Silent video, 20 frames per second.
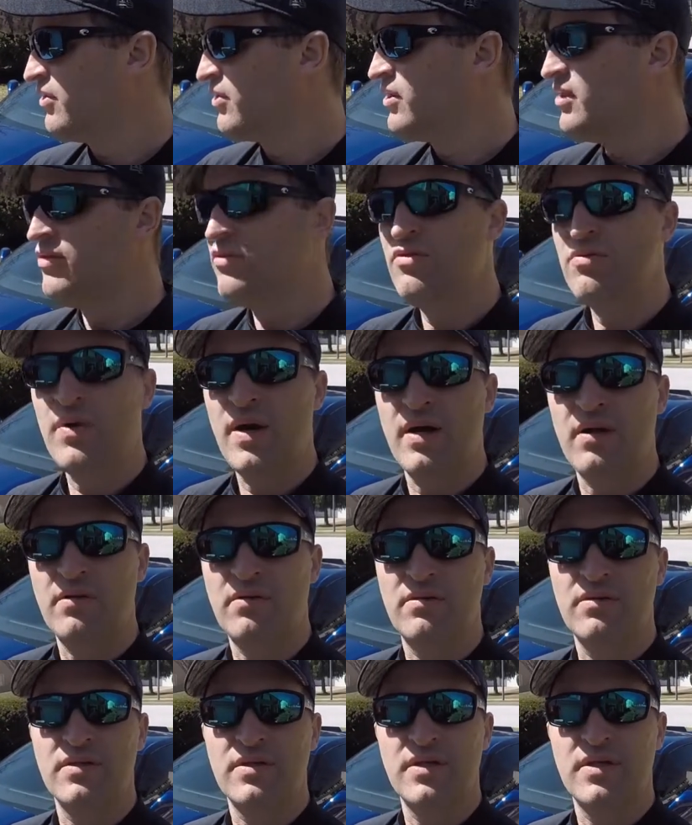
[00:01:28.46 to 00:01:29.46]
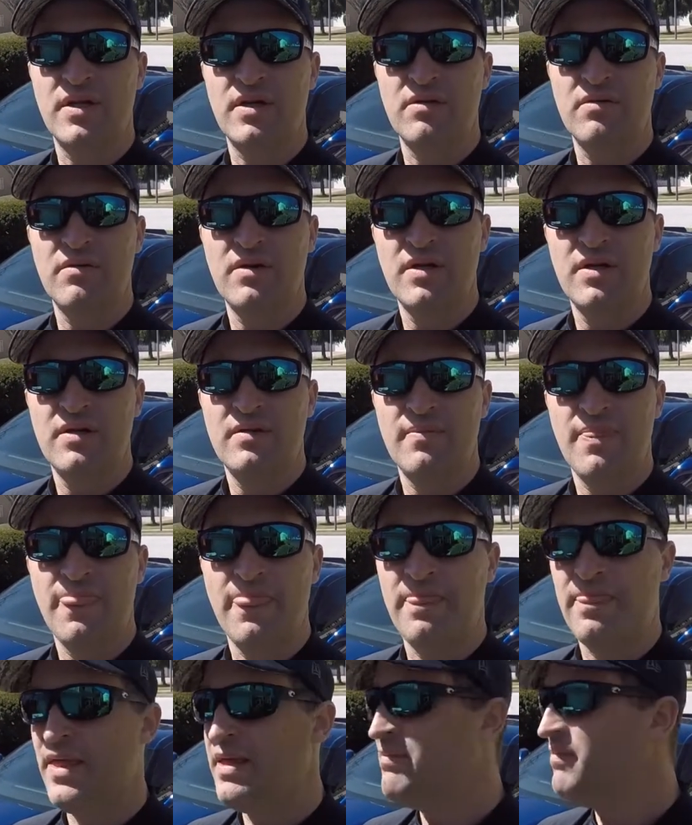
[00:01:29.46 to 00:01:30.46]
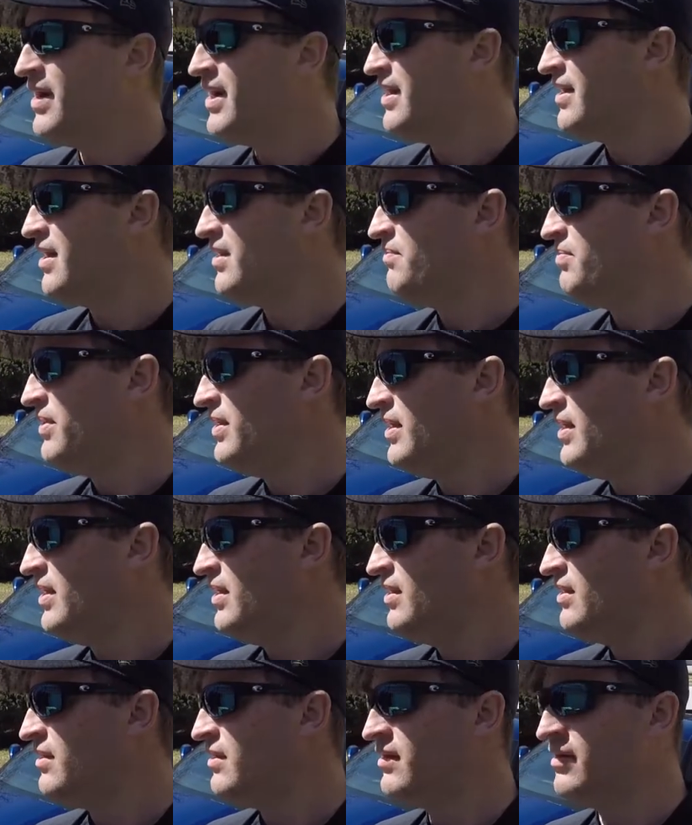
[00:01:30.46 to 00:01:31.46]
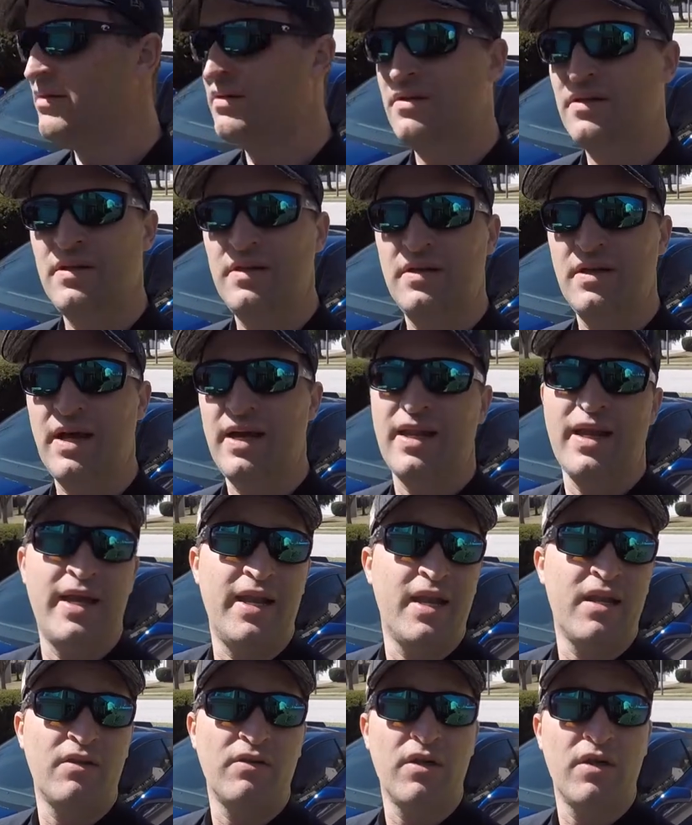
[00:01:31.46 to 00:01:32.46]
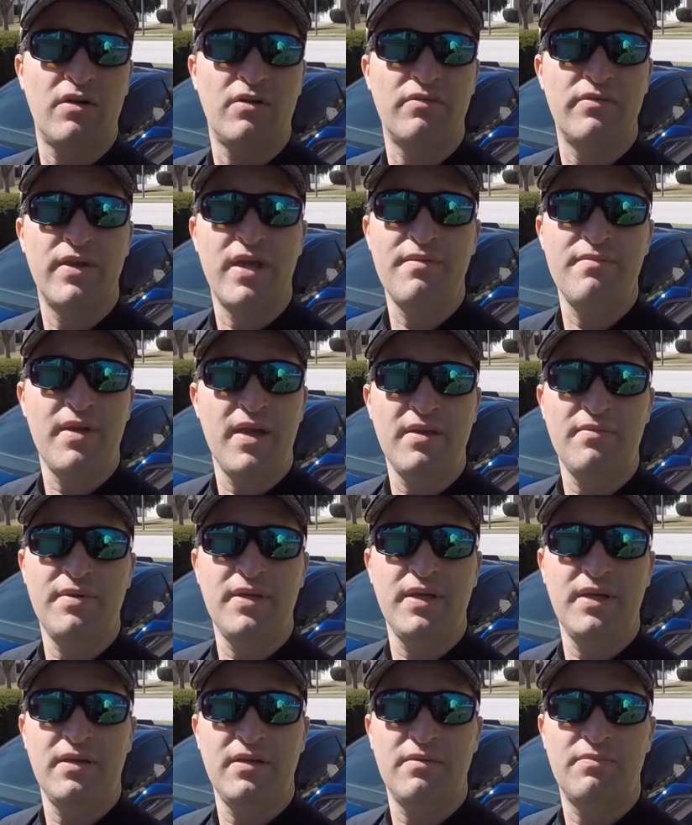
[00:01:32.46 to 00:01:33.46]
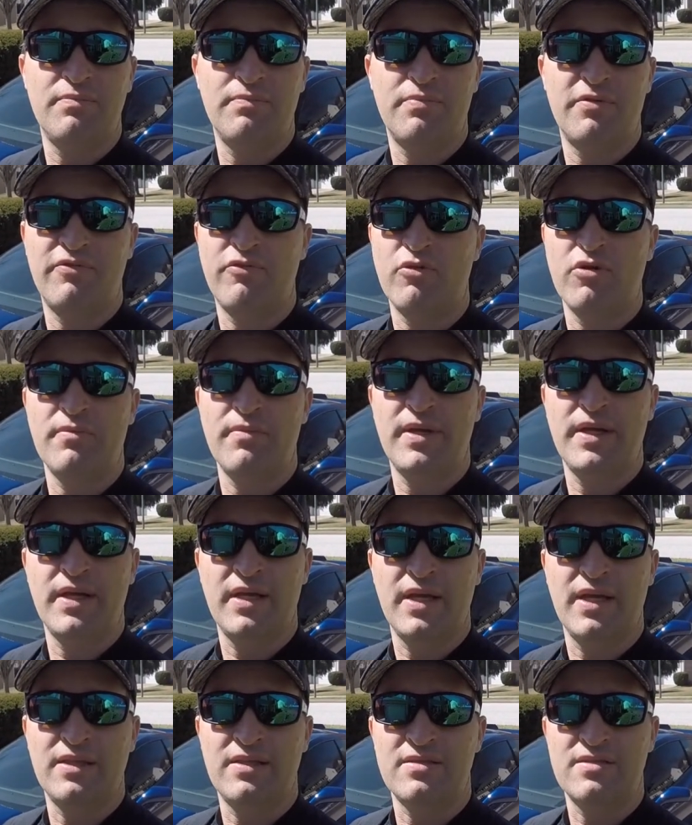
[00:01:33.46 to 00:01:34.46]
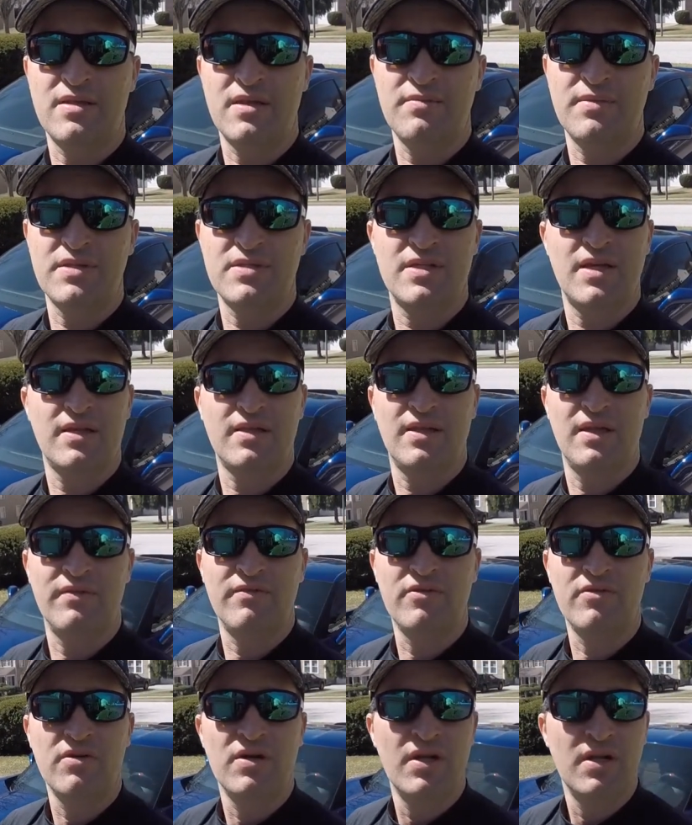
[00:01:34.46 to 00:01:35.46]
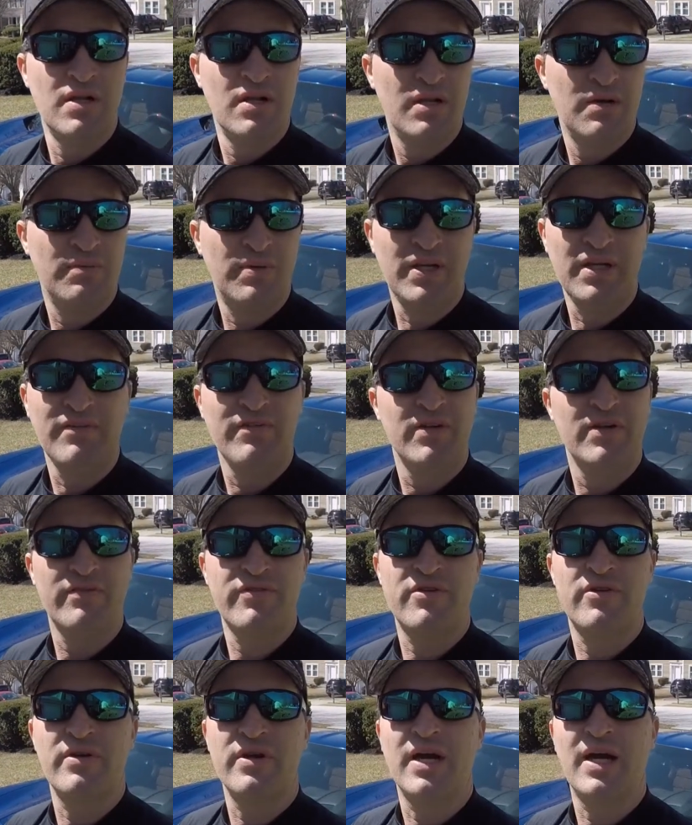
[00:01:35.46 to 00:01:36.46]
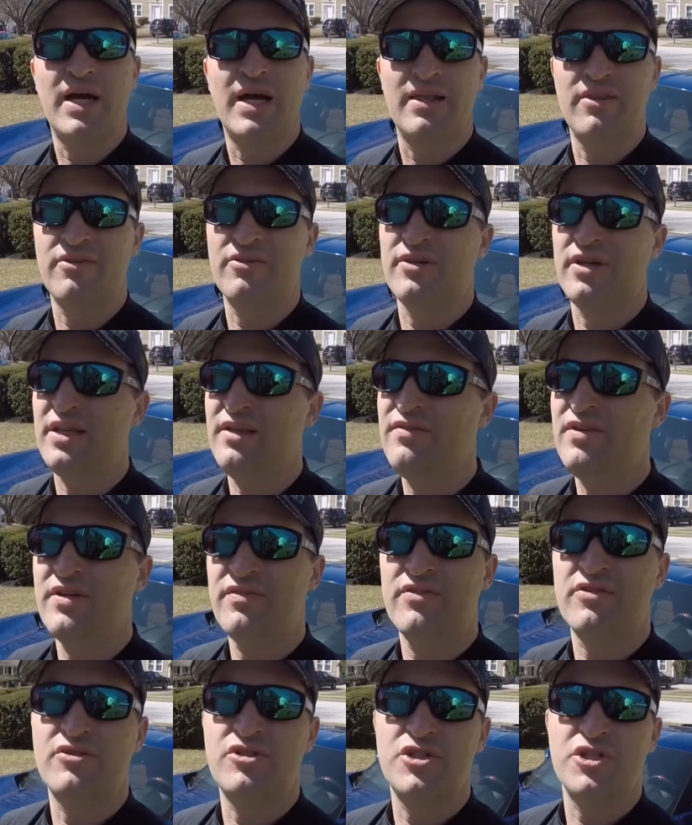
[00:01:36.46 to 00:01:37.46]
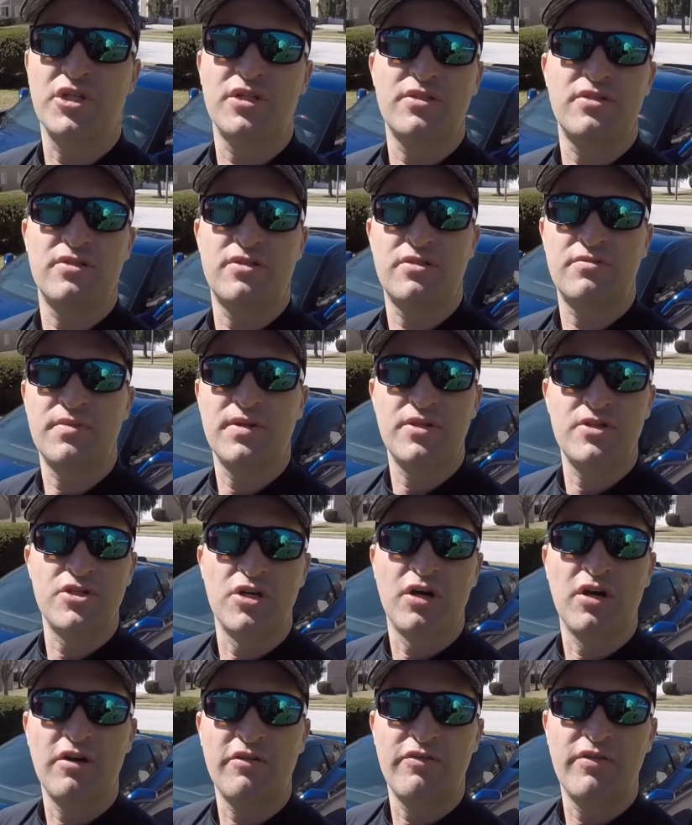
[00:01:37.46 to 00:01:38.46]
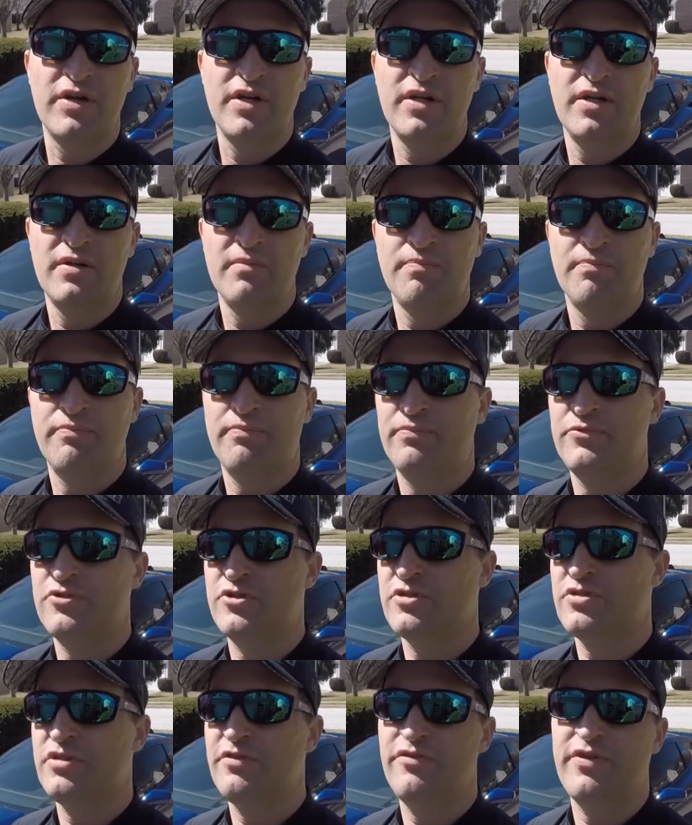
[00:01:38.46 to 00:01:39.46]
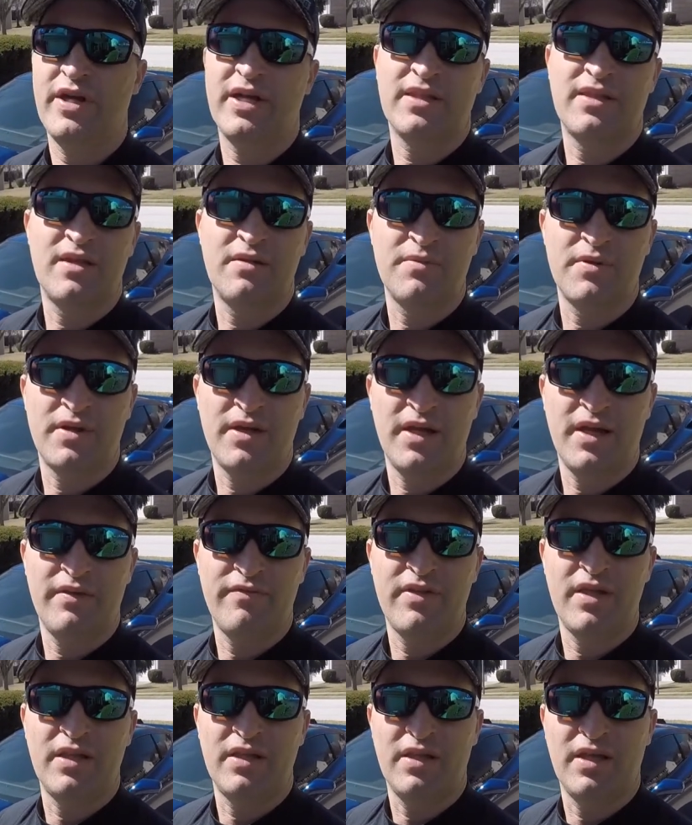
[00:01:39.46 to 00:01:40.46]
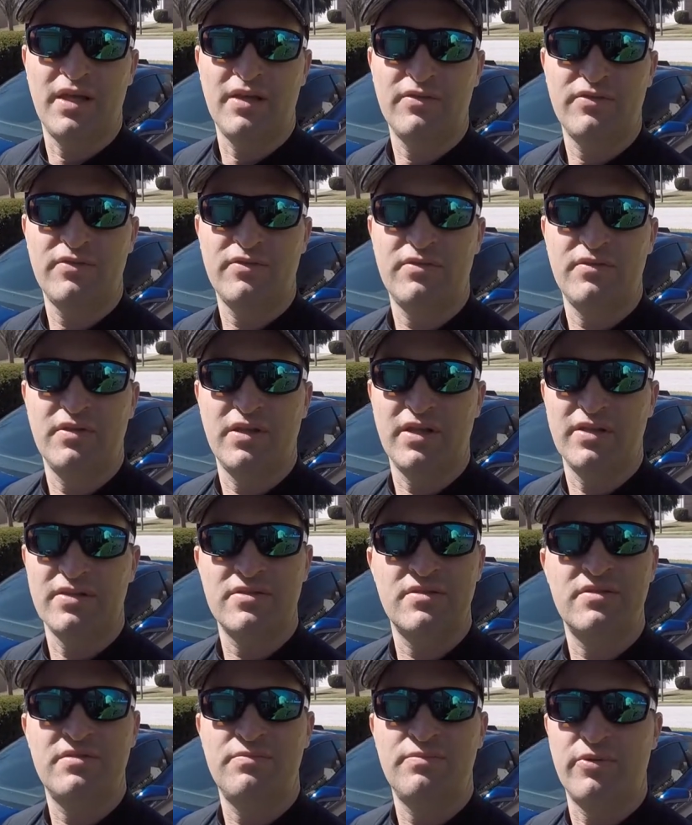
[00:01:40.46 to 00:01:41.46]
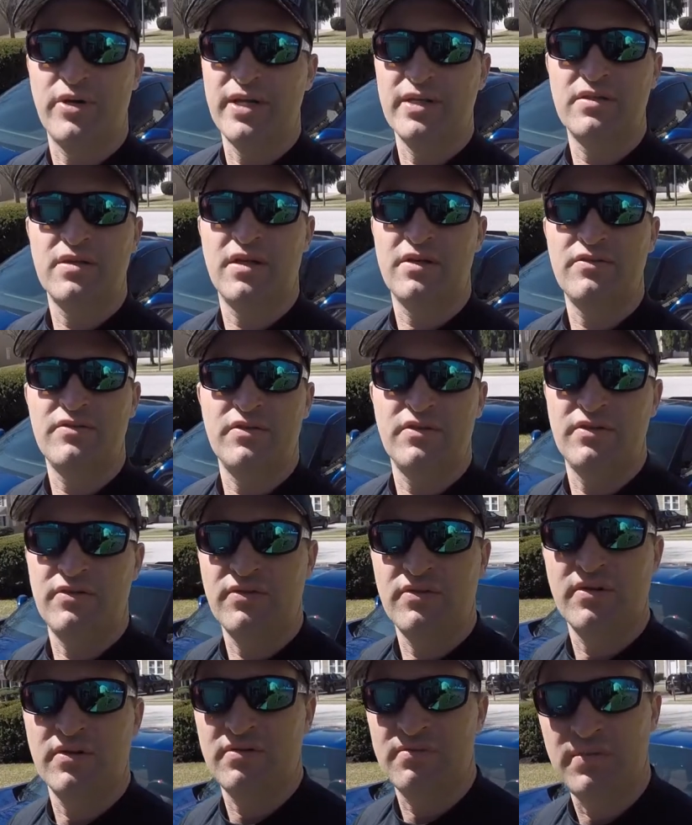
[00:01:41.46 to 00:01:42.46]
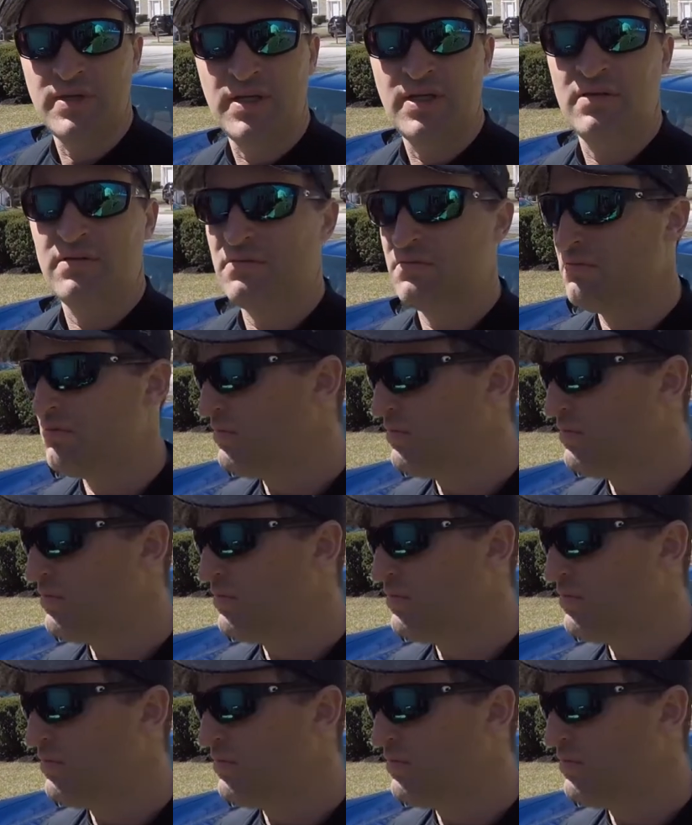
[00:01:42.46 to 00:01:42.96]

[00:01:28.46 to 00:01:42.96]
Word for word: going to do well, you know. They might not be and, and I don't know. They may be performing at the same exact level, but even if they're not, they're even if they're just a smidge off, just the fact that I'm going to have that less less brake dust, it's going to mean